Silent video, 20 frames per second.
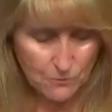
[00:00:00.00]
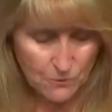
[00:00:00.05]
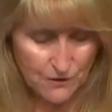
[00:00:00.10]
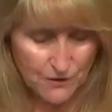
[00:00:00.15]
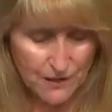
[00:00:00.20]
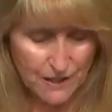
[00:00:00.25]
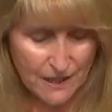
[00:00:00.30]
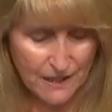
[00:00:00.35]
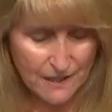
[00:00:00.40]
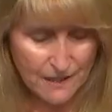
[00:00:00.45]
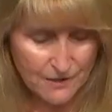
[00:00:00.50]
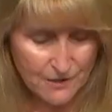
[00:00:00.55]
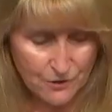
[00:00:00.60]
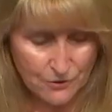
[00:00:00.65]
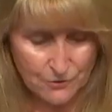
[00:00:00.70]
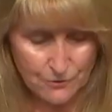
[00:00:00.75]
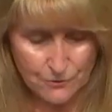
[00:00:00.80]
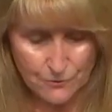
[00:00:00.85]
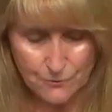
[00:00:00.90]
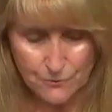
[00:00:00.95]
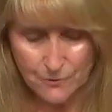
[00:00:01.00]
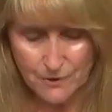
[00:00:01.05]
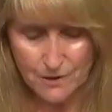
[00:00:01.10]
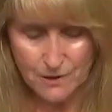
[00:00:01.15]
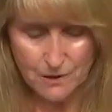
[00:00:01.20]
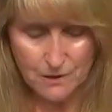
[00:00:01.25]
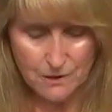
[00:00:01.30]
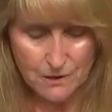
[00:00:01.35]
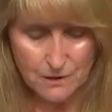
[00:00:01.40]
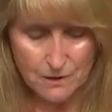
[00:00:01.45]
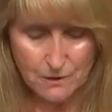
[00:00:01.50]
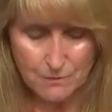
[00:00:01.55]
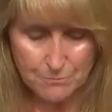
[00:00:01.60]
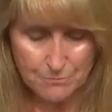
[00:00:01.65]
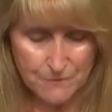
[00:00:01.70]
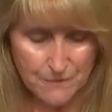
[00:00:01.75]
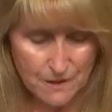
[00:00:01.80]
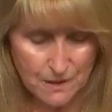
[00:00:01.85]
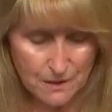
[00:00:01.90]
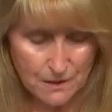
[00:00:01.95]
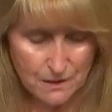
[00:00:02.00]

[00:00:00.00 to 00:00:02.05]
will then do some